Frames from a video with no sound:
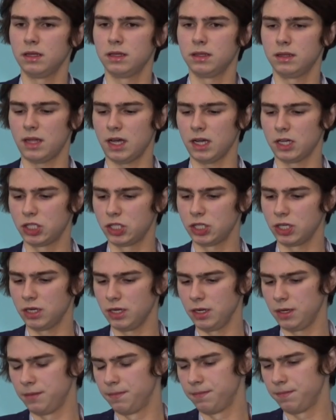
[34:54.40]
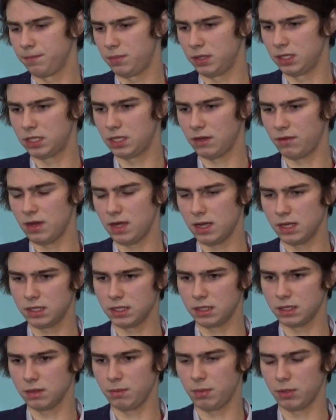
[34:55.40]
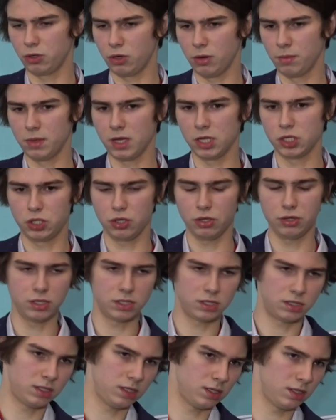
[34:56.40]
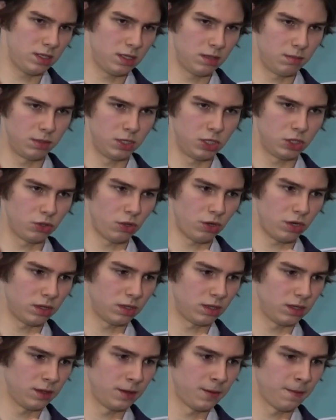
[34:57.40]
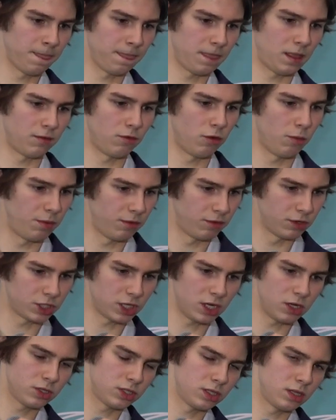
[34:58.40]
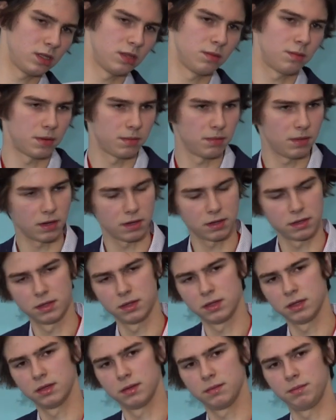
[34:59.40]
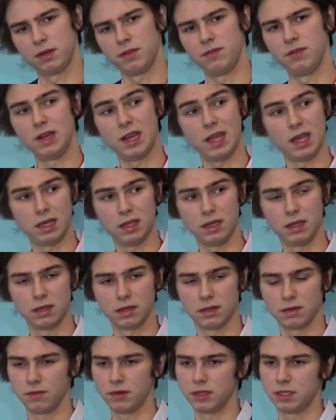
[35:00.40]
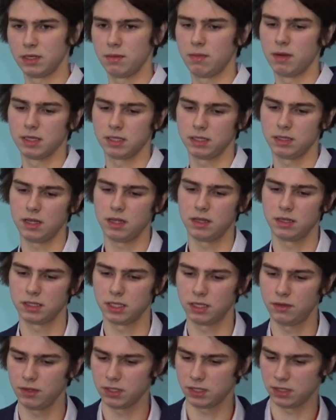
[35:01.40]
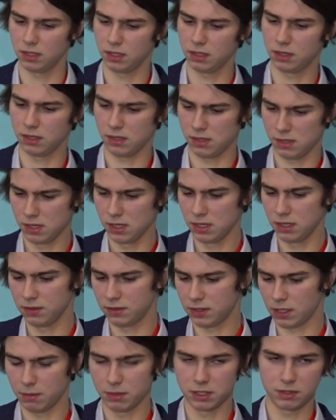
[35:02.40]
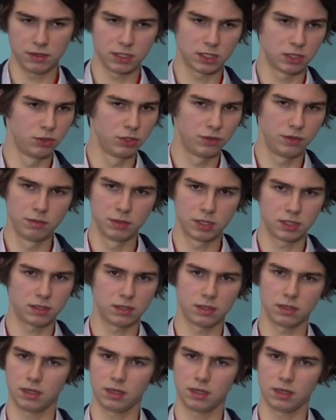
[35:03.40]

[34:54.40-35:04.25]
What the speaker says: sift through all the events occurring at the databases. They also provide thorough reports and monitoring of enhanced privileges in these databases.